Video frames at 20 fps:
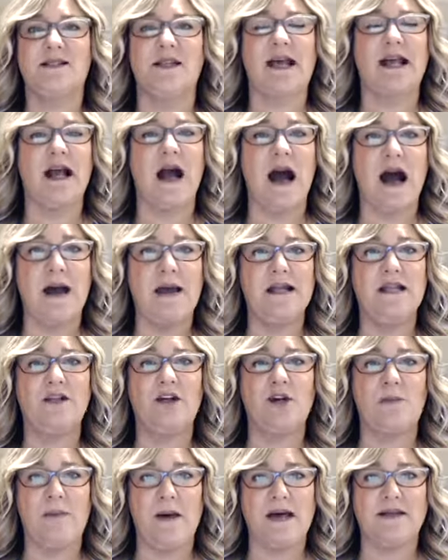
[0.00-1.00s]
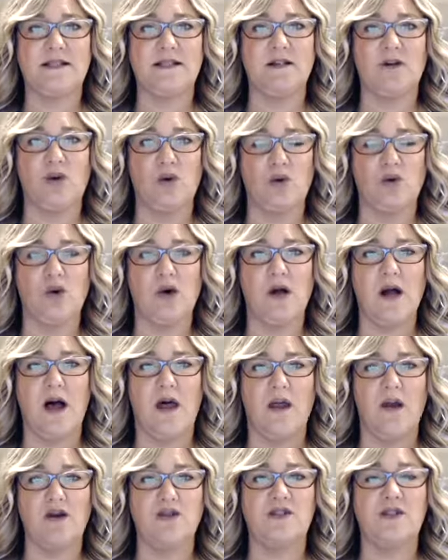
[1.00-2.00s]
Like, I look best in cool
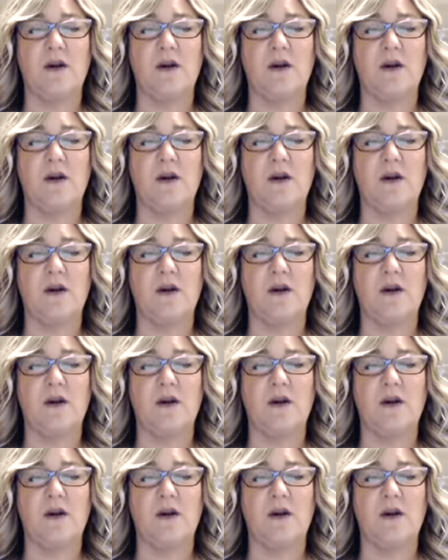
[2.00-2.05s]
colors.